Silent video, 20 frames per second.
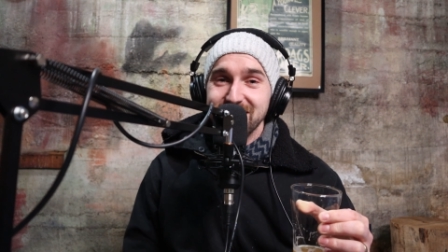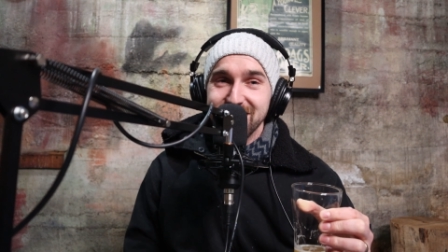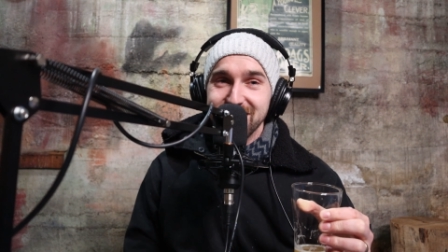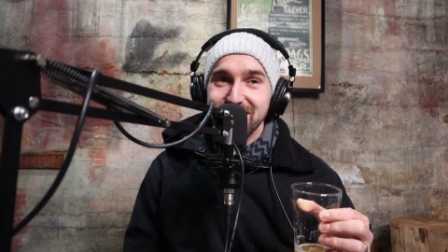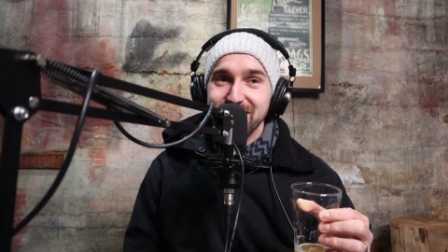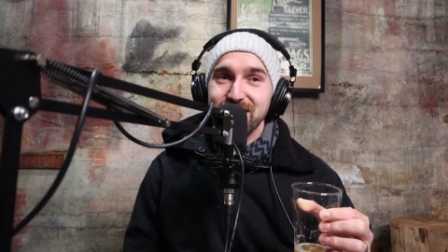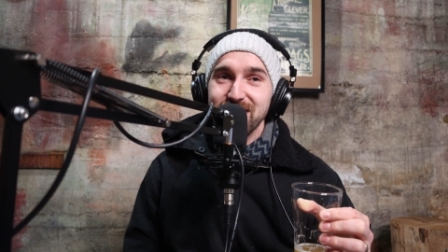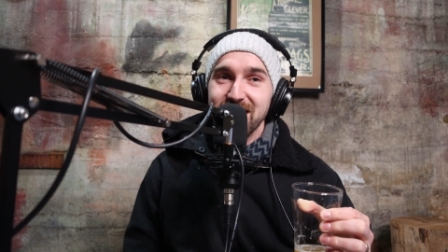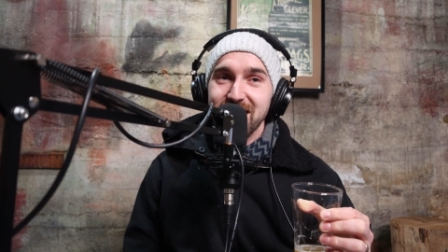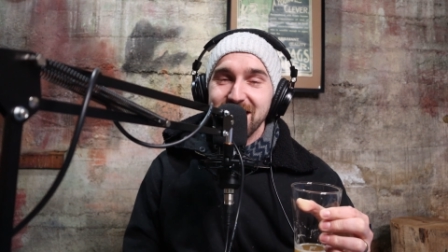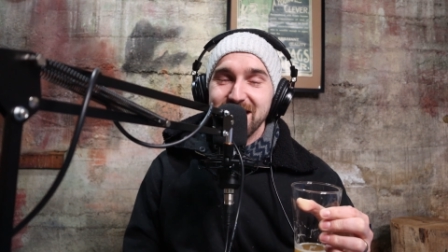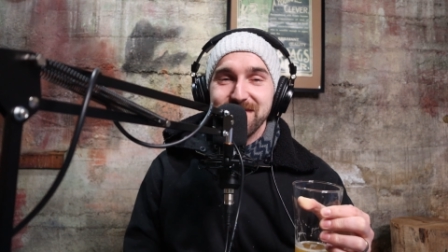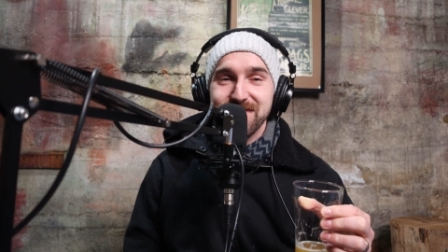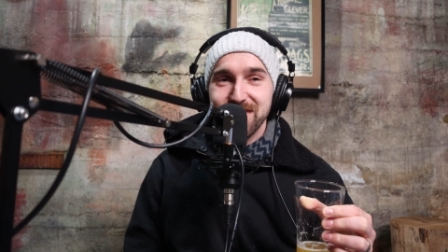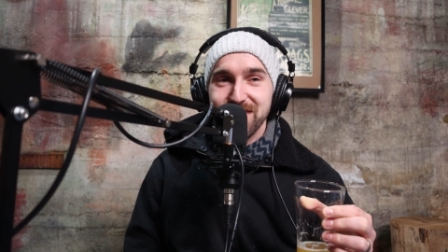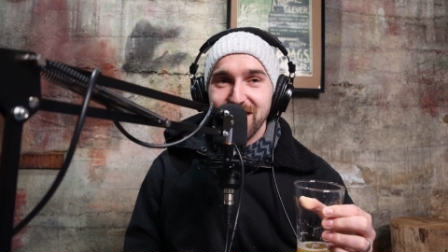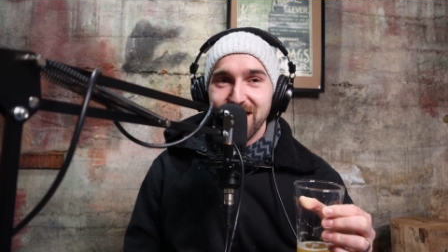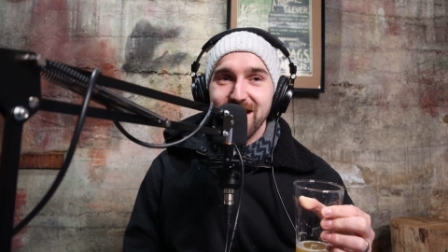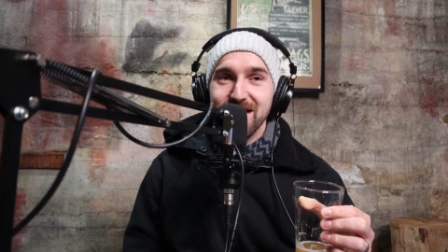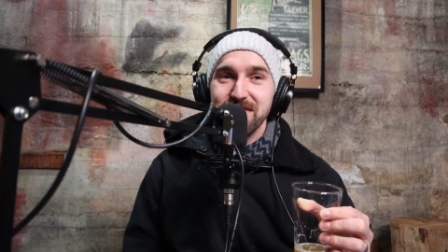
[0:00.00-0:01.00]
if I had
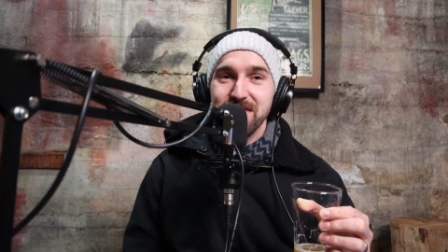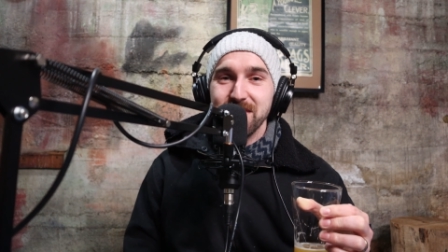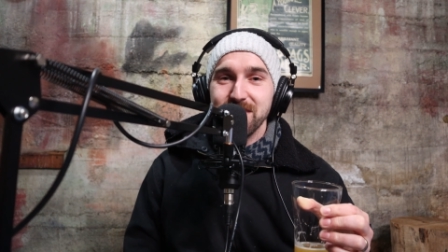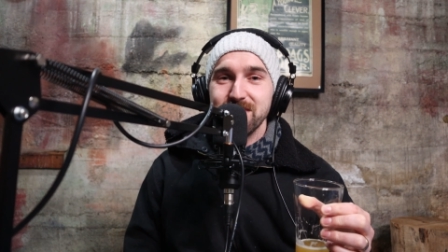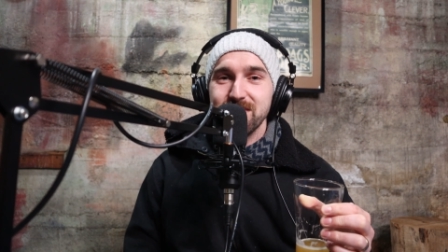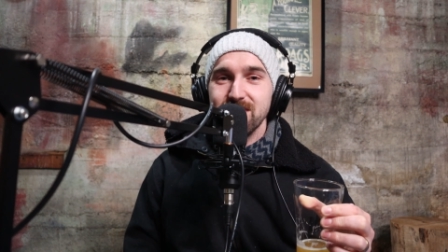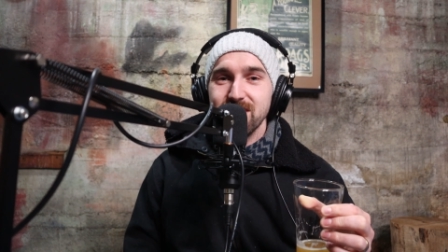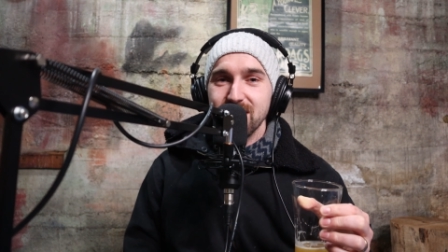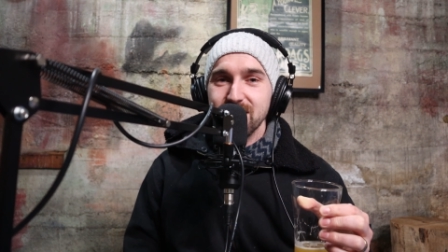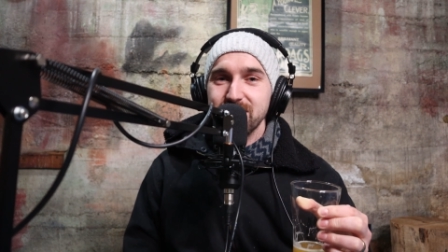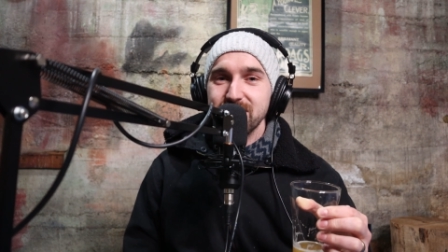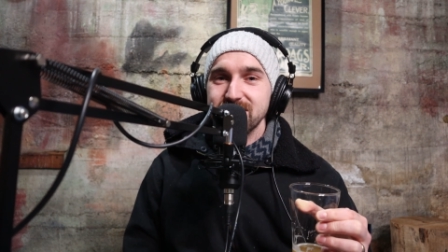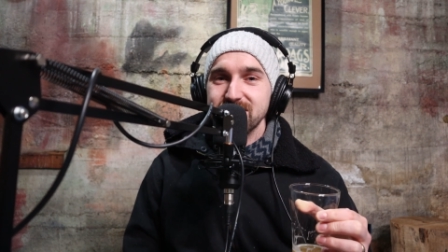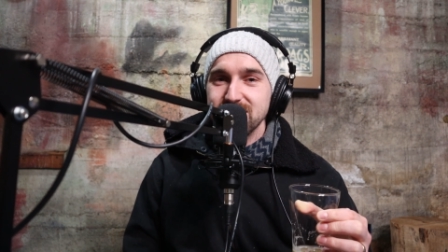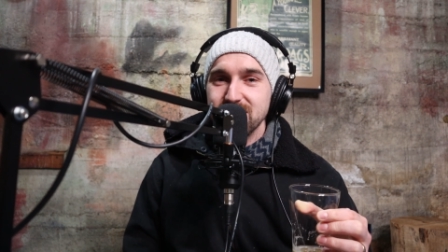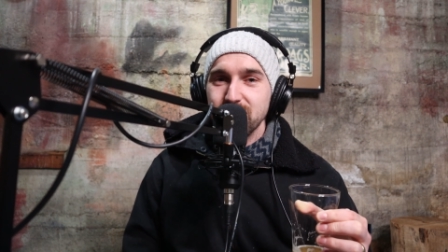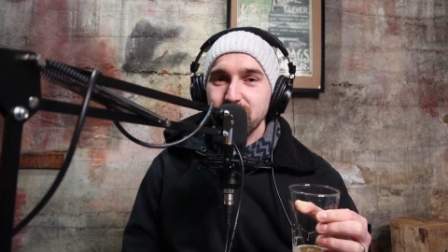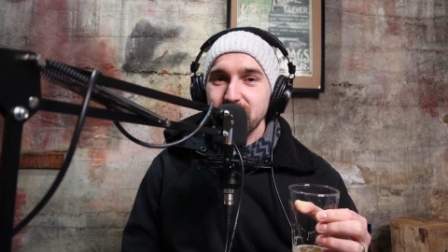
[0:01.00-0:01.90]
five, I'd I'd be in trouble.